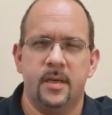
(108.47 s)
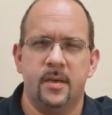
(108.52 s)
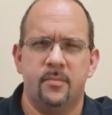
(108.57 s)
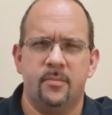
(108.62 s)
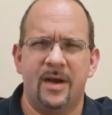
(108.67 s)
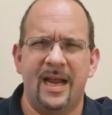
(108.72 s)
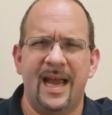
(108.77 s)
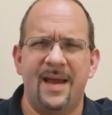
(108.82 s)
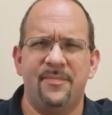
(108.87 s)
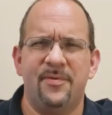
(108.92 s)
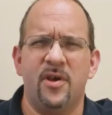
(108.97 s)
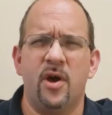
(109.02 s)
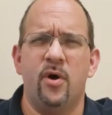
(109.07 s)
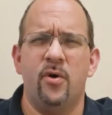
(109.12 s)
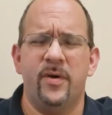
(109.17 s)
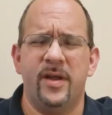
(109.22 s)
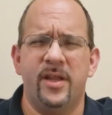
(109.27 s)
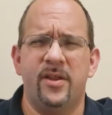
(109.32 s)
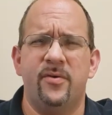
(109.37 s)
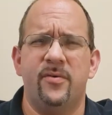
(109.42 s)
Perhaps
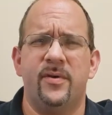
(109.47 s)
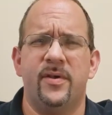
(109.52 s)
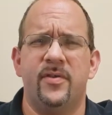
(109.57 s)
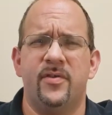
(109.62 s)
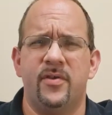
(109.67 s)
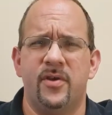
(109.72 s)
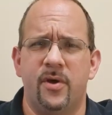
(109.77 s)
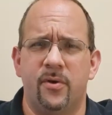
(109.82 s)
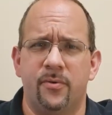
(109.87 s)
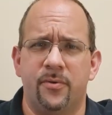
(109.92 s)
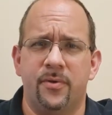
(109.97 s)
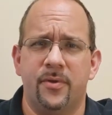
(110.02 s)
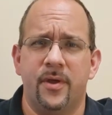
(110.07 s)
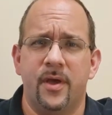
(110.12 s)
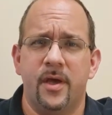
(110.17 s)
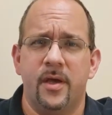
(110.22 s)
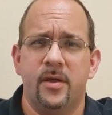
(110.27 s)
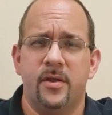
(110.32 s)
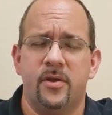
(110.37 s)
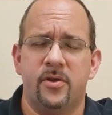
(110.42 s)
owing to its youth,
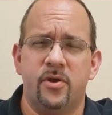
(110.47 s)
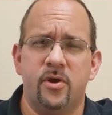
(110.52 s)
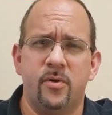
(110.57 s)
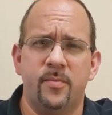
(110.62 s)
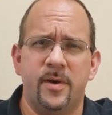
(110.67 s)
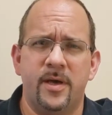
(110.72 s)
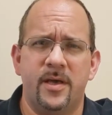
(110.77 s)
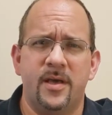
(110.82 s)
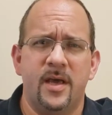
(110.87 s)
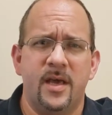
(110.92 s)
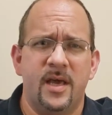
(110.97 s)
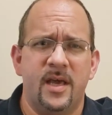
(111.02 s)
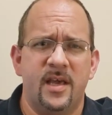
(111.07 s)
the tuba